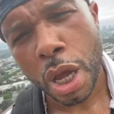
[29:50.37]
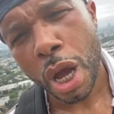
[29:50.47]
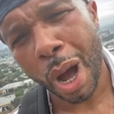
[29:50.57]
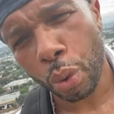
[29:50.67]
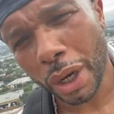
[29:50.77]

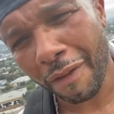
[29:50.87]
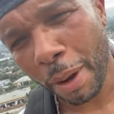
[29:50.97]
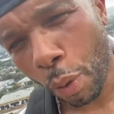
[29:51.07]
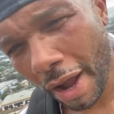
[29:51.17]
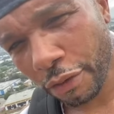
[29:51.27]
I won't have my
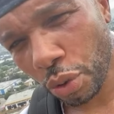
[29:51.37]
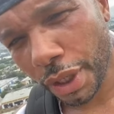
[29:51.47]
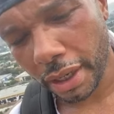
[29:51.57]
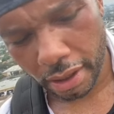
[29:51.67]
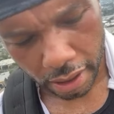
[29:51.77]
wife do it.
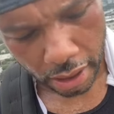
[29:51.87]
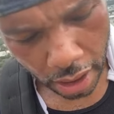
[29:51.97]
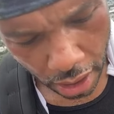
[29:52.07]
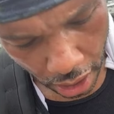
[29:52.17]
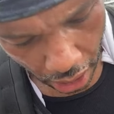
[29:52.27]

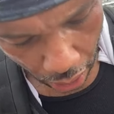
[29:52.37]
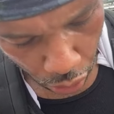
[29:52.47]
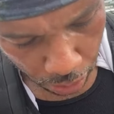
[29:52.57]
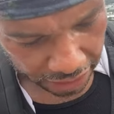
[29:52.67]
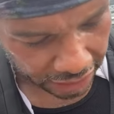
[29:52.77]
I
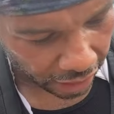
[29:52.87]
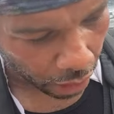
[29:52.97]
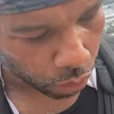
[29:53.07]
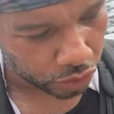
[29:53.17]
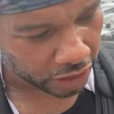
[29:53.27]

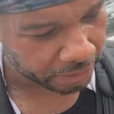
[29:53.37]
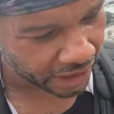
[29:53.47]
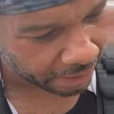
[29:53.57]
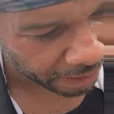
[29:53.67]
won't subject my